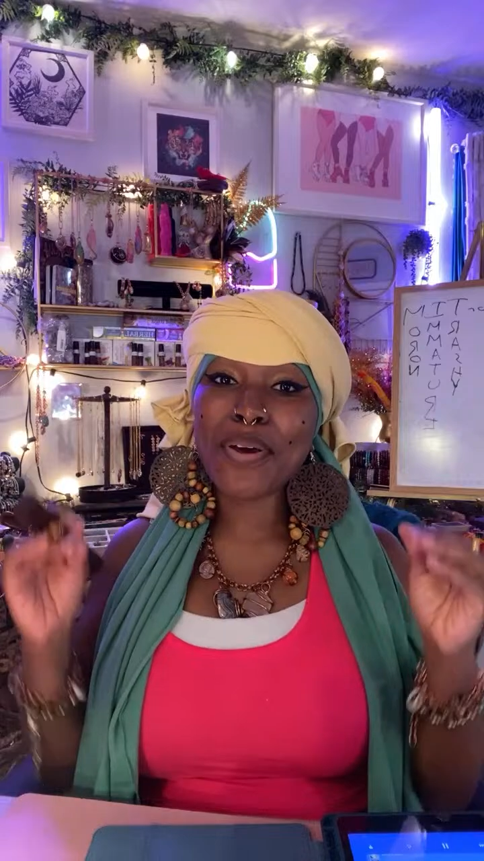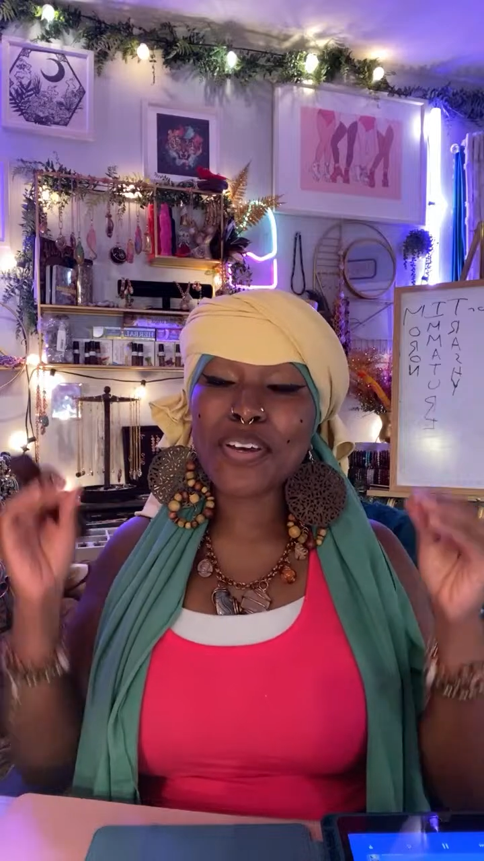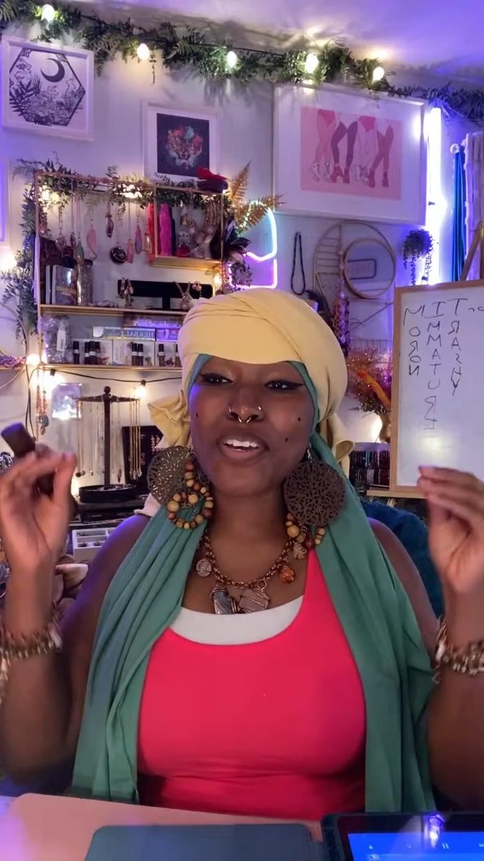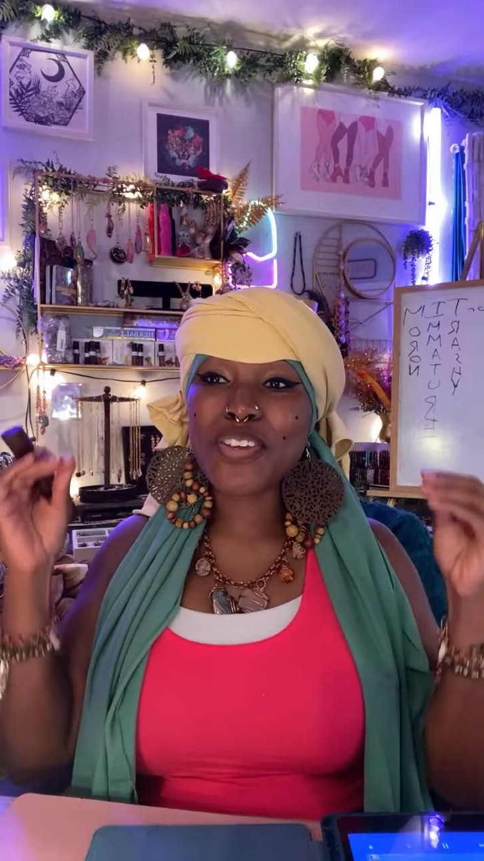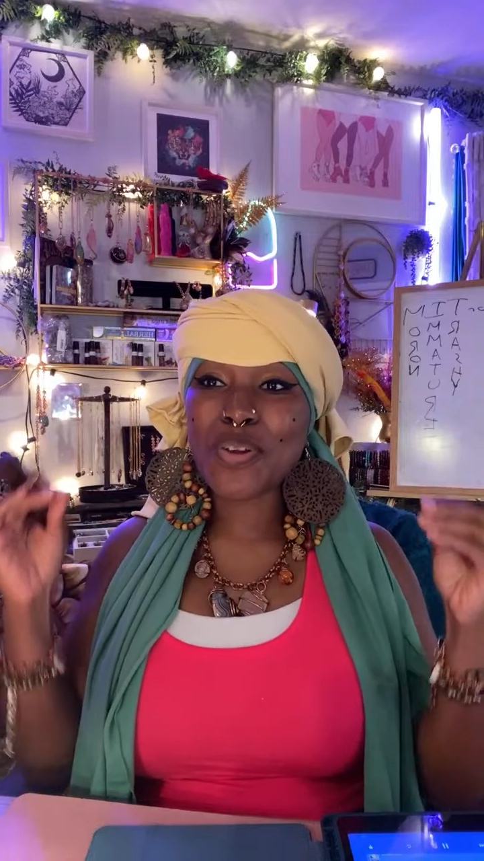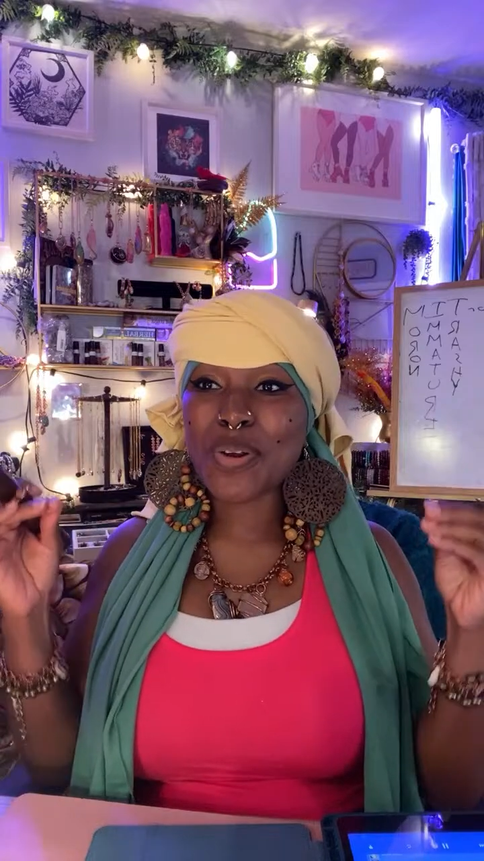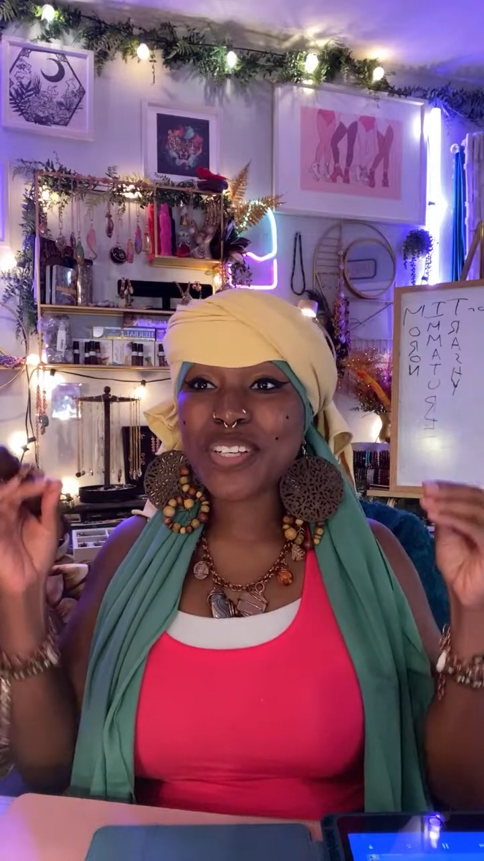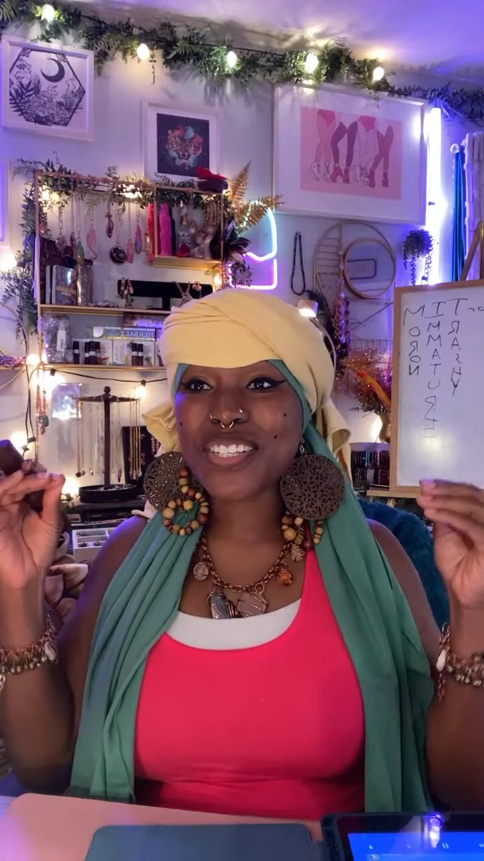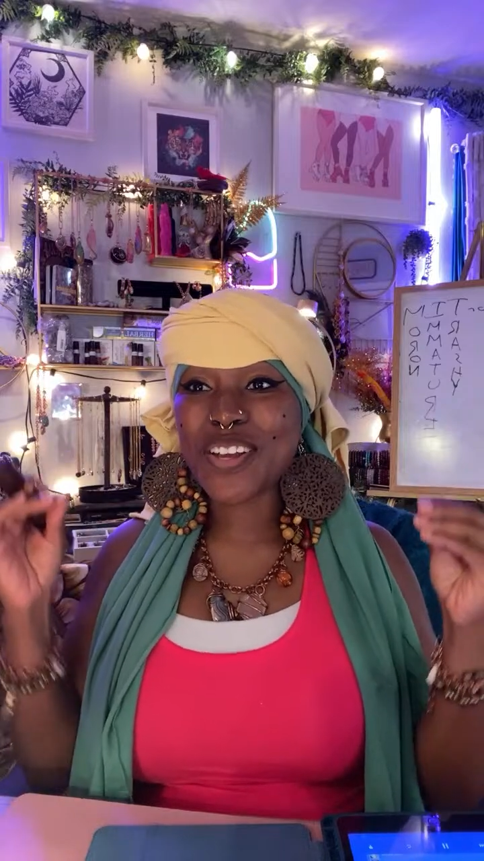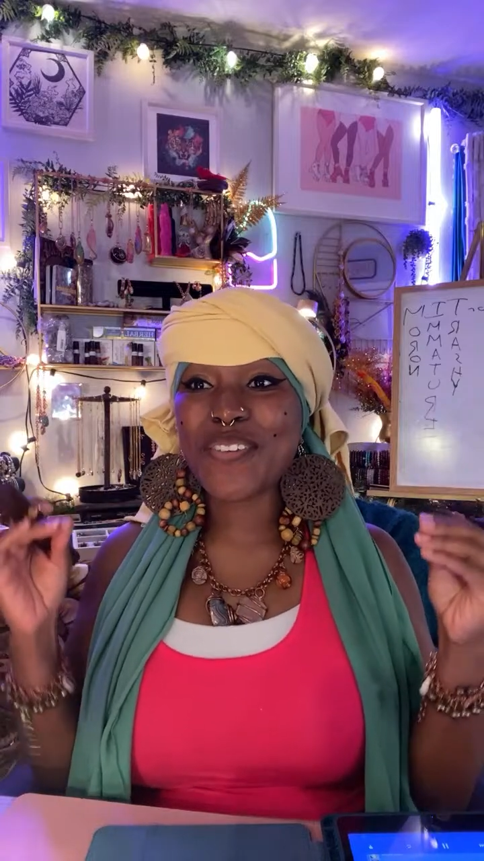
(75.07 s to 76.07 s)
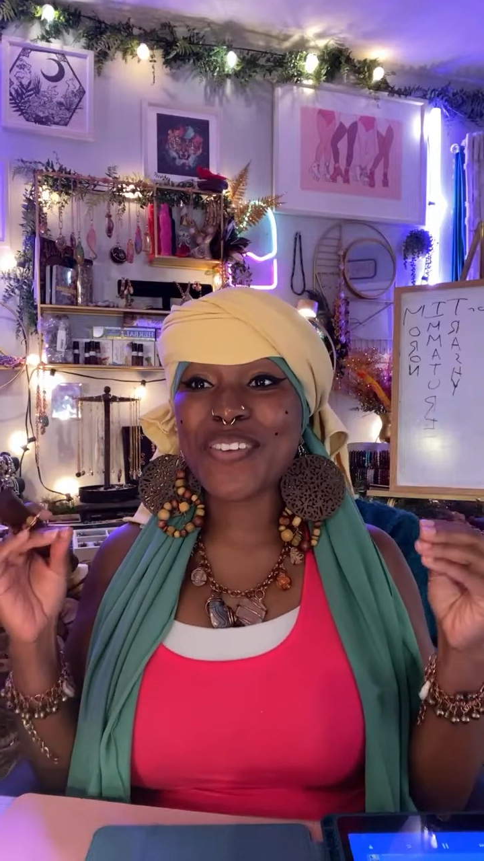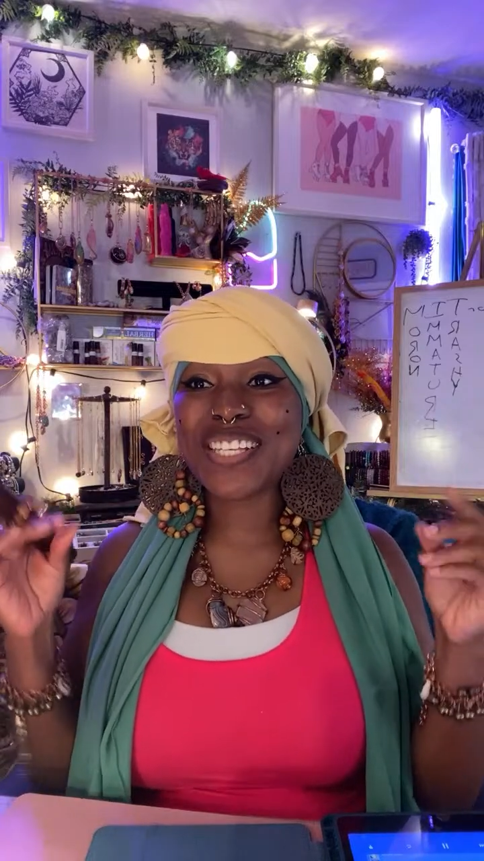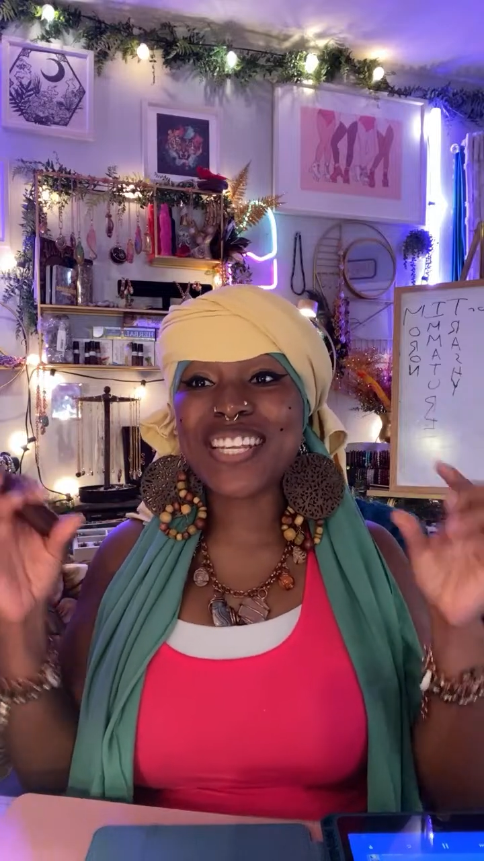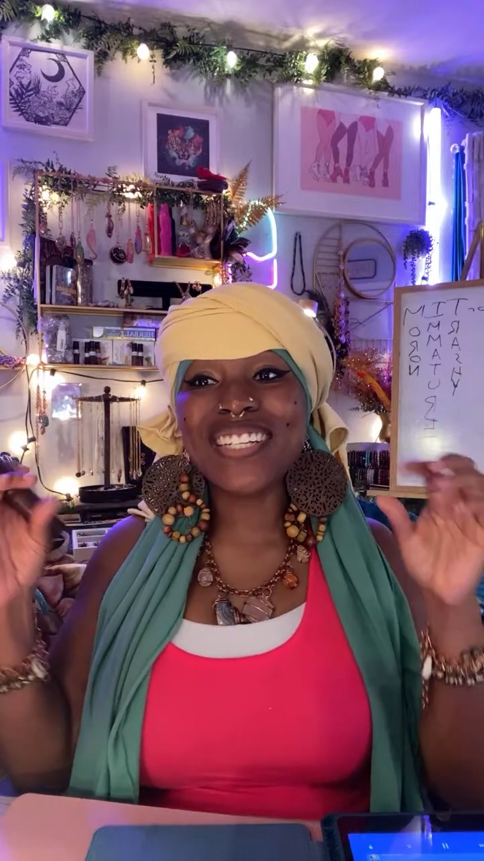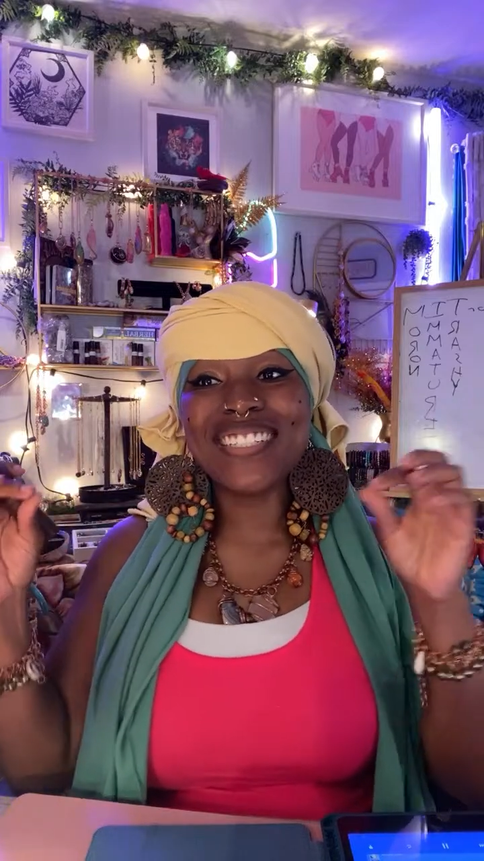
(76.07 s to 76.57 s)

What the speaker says: book your service